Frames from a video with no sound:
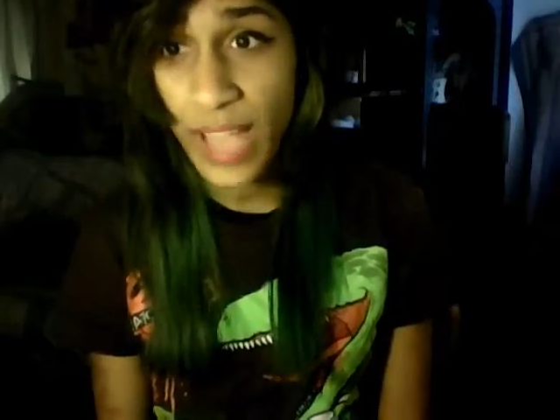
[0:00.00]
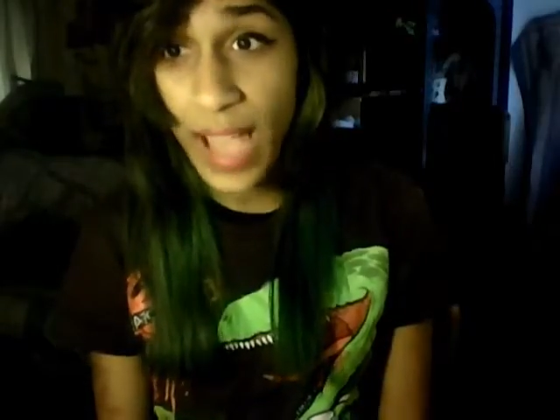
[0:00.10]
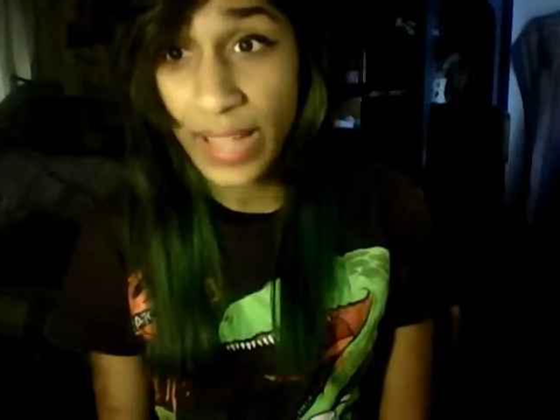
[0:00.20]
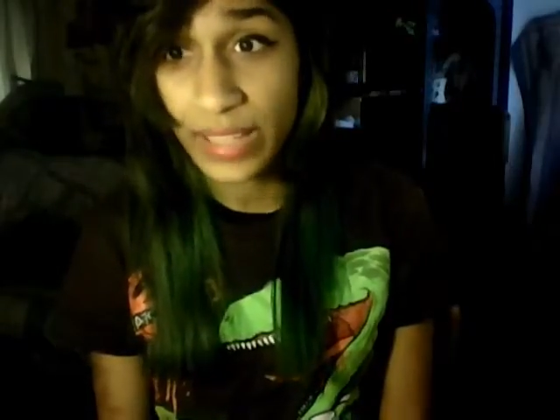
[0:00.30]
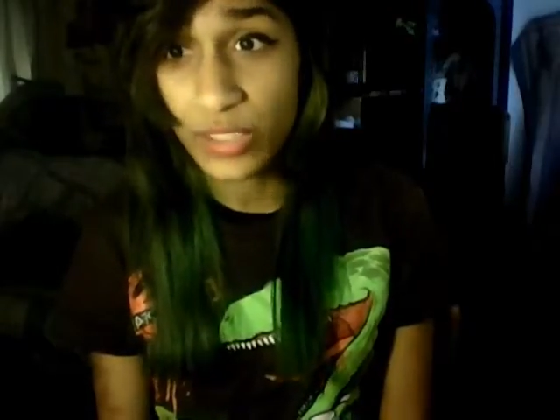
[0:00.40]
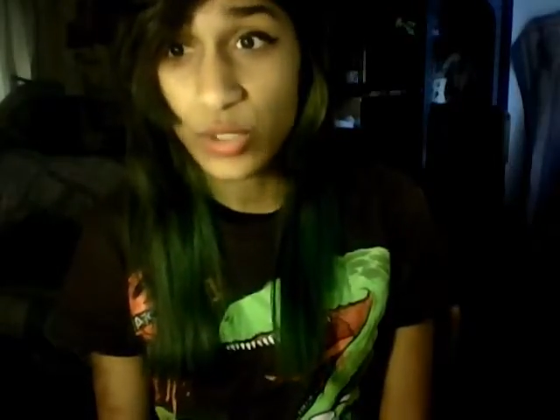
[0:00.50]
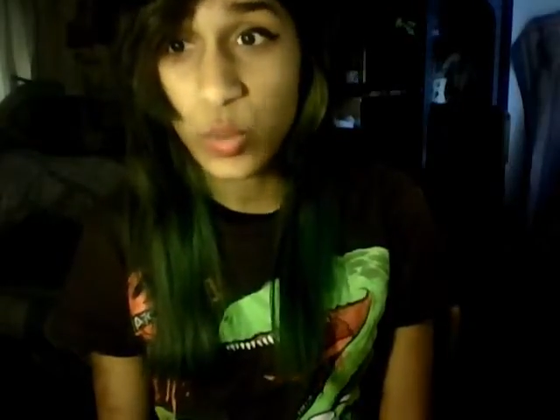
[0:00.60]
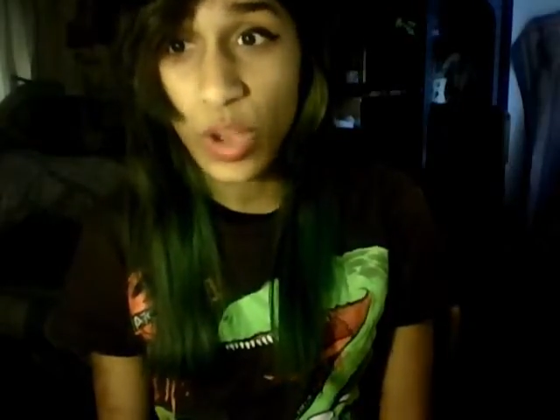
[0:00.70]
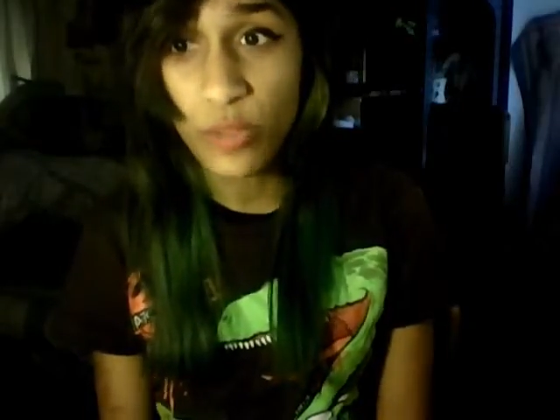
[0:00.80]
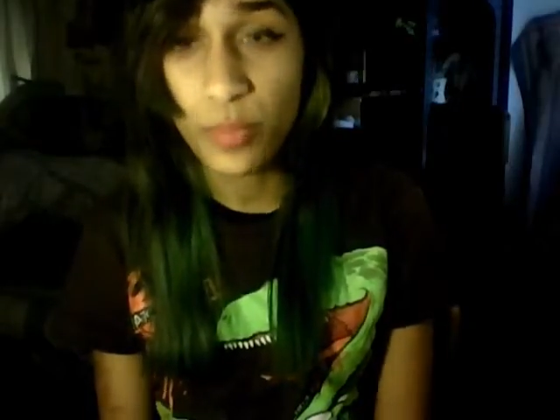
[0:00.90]
And
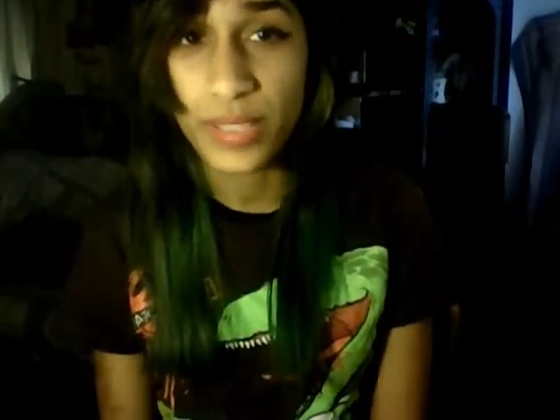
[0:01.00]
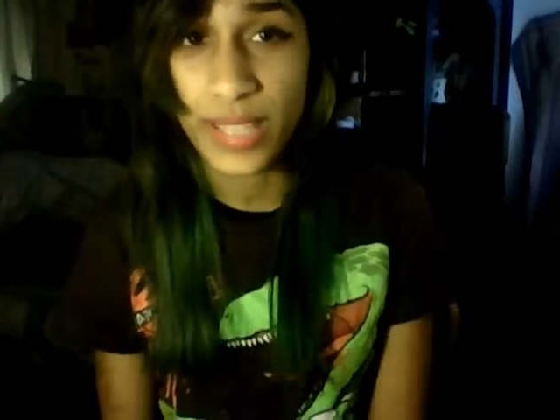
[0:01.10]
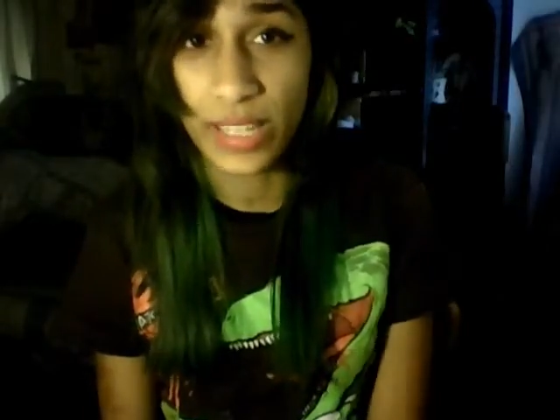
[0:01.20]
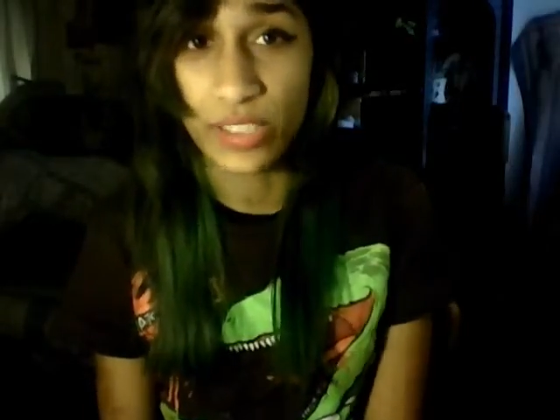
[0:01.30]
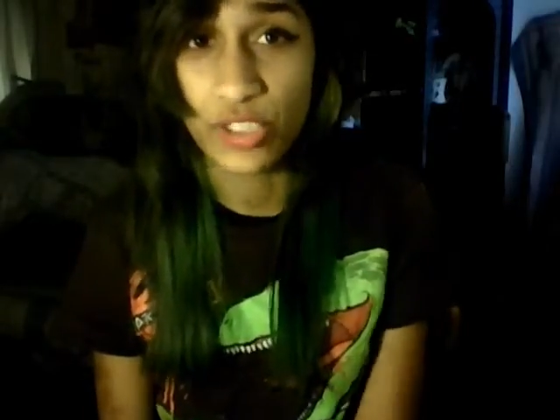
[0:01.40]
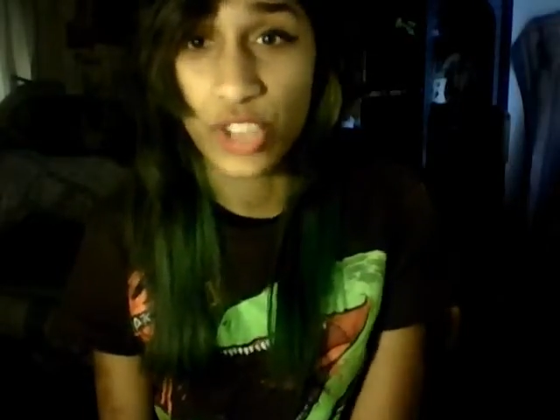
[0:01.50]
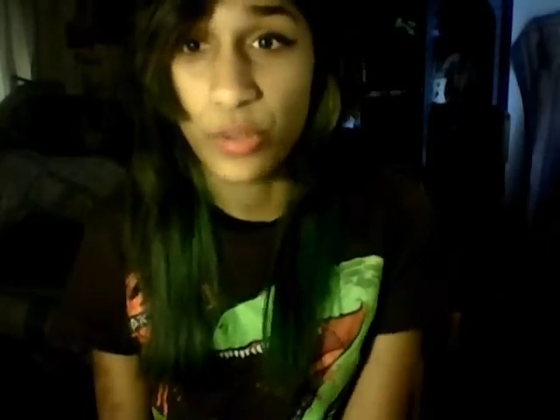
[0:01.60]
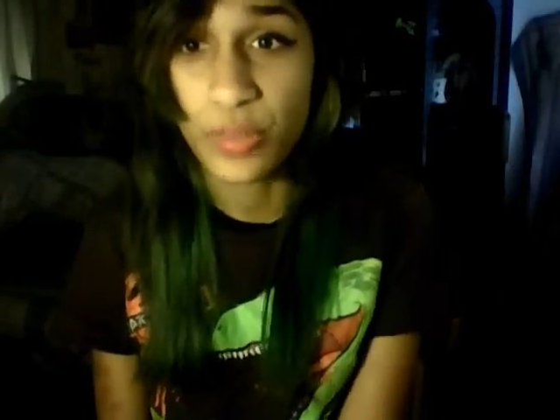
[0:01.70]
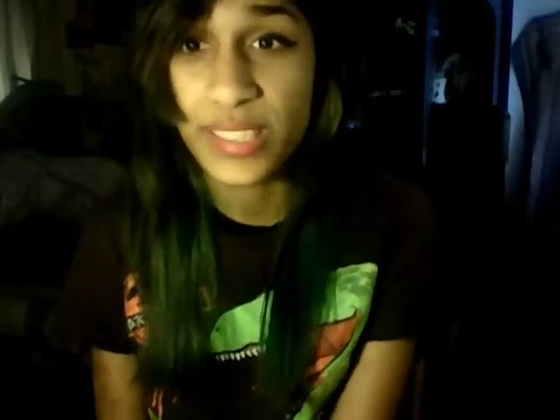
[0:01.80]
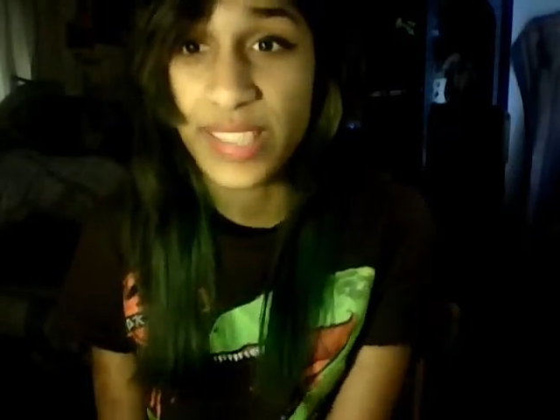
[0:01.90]
12%
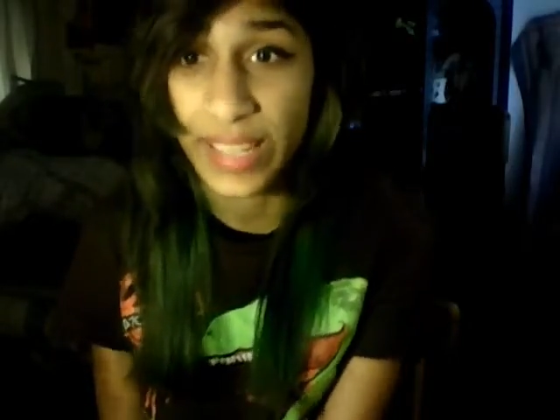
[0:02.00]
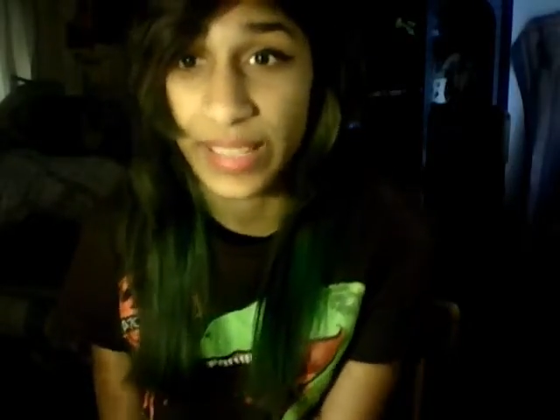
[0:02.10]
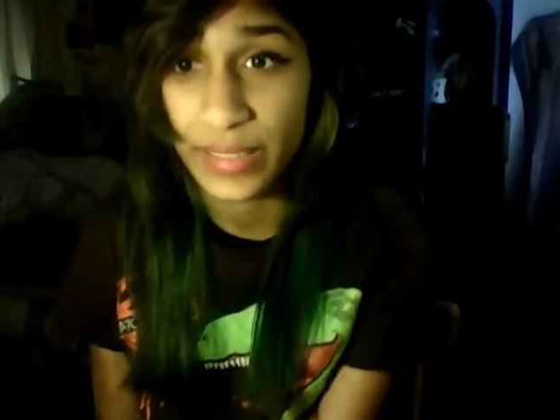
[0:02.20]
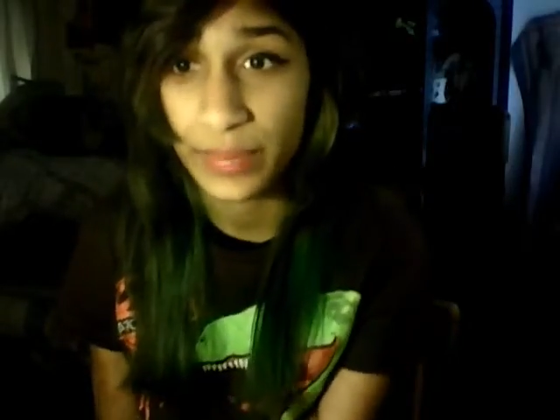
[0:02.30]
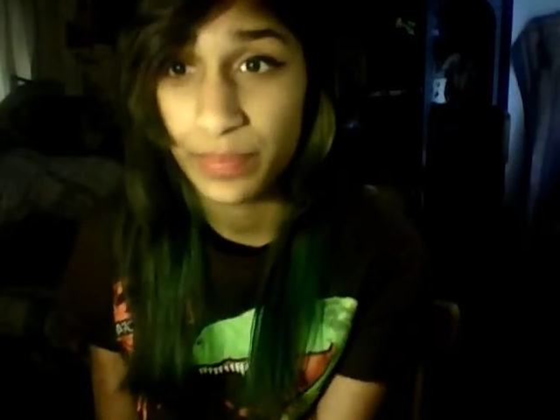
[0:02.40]
chose Sync.